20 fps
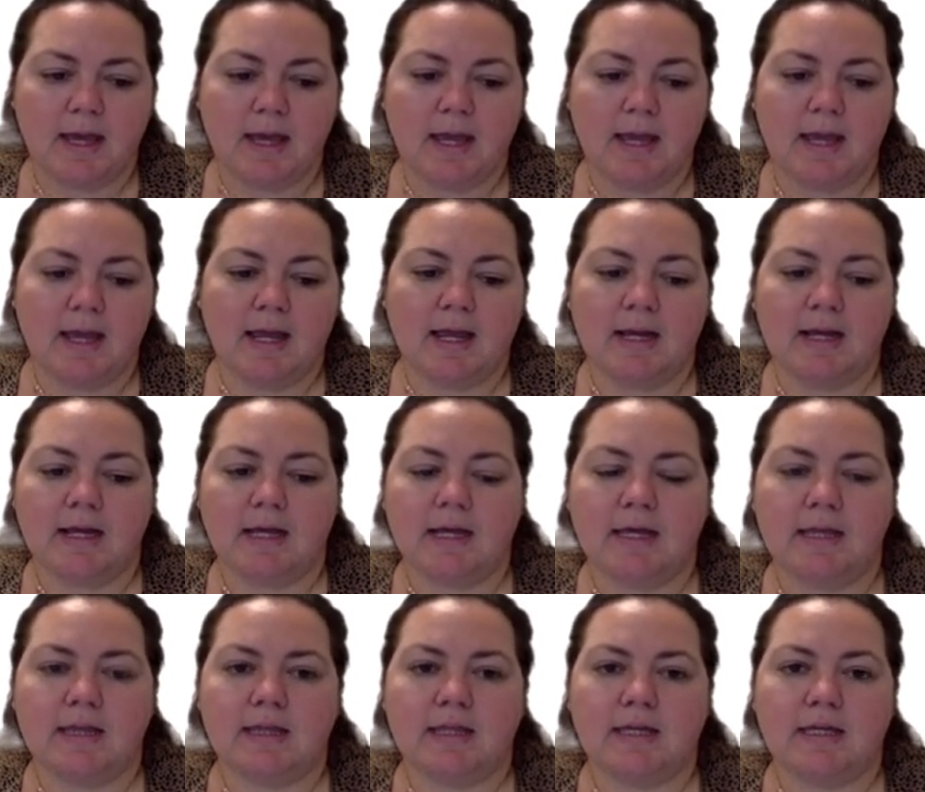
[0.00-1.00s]
And
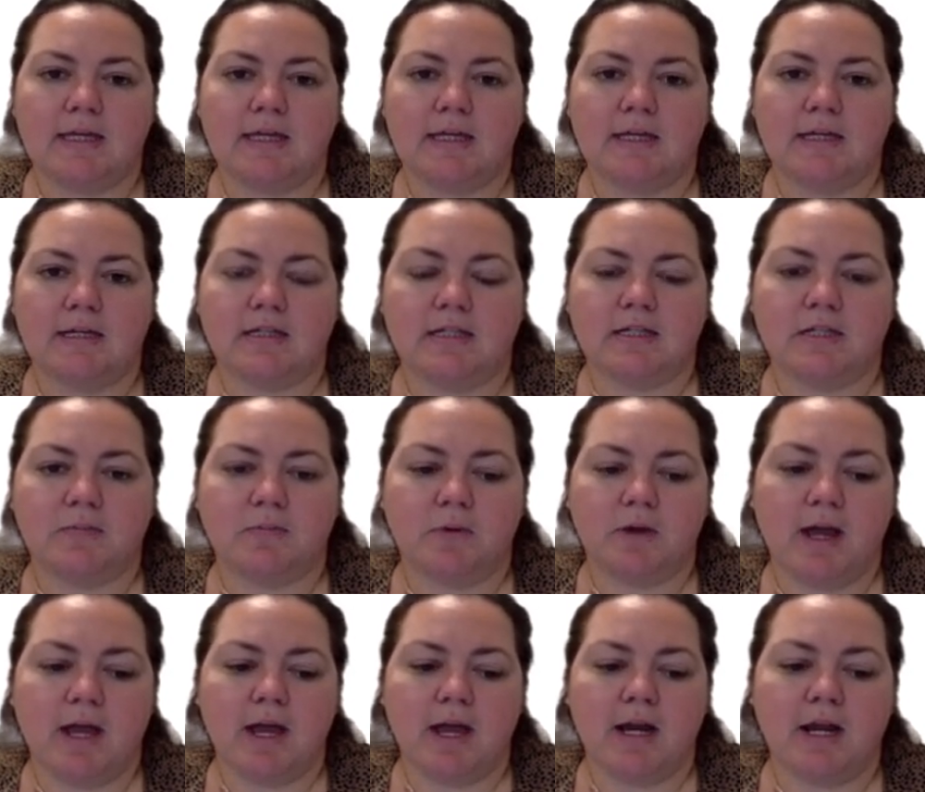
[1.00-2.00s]
the
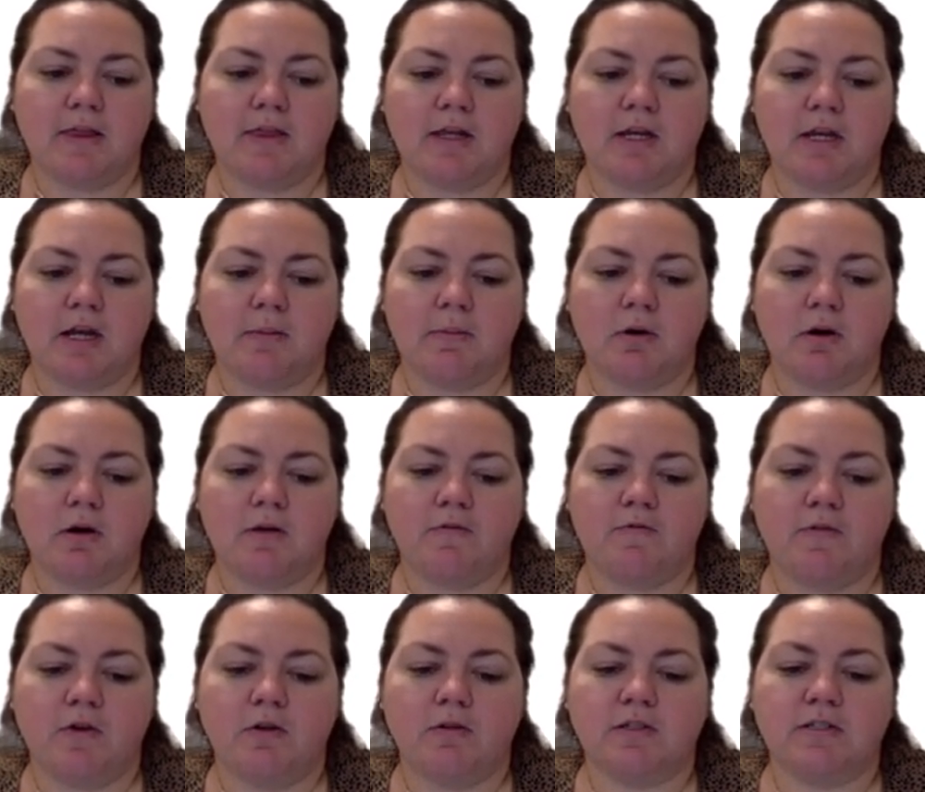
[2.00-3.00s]
spread, the number
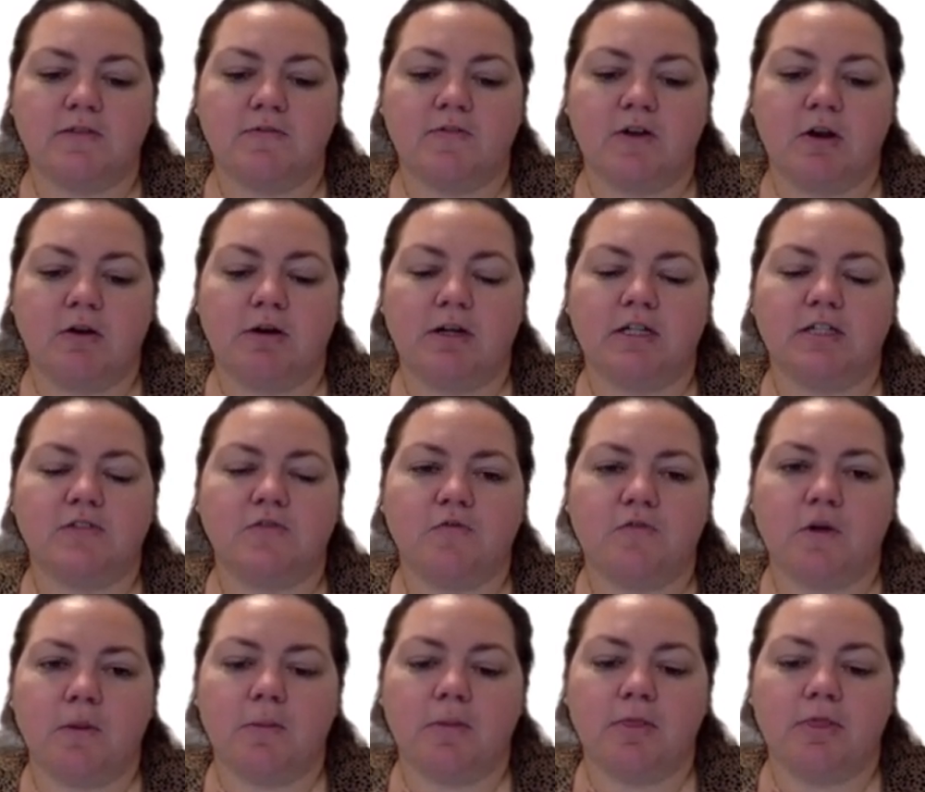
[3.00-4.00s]
of votes varies
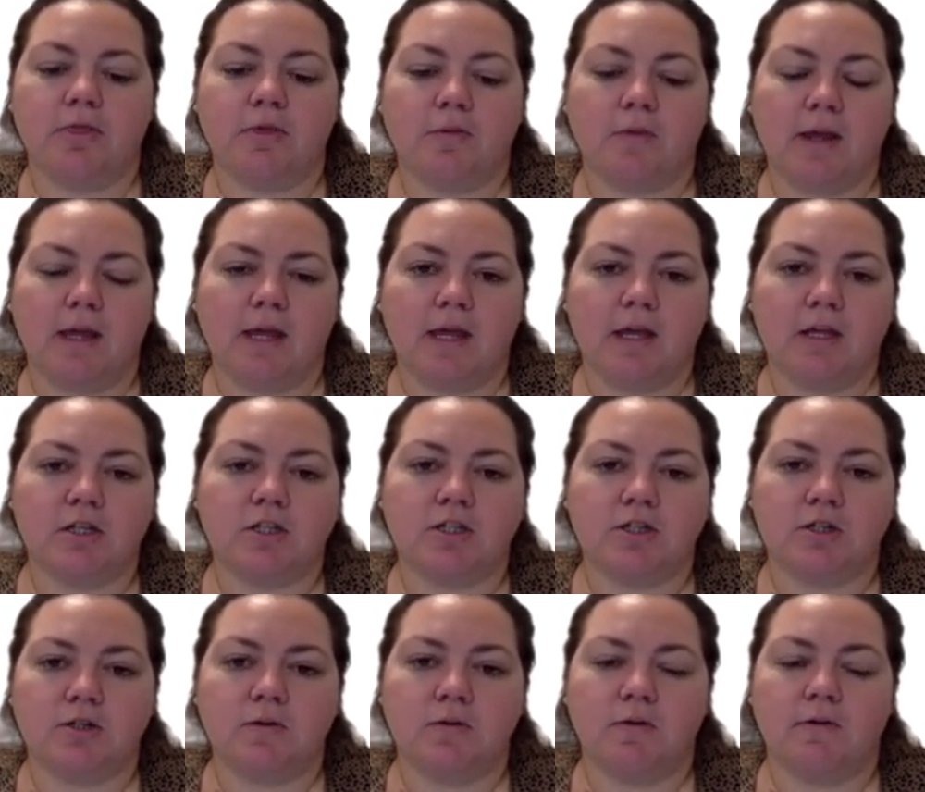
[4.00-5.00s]
from 3
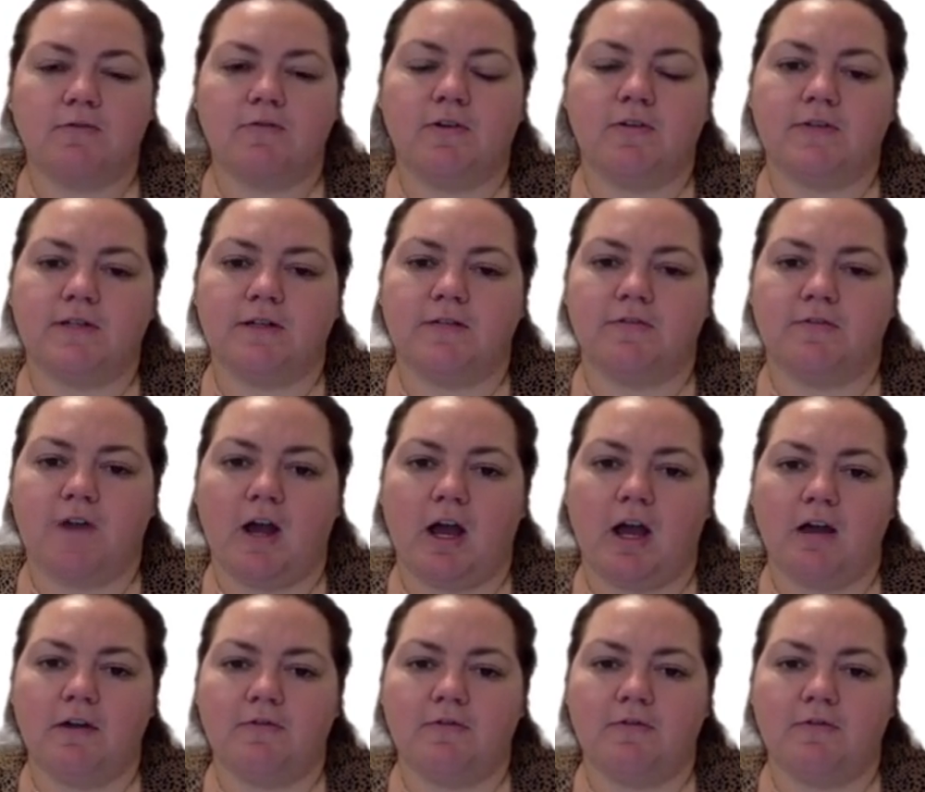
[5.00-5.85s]
to 55.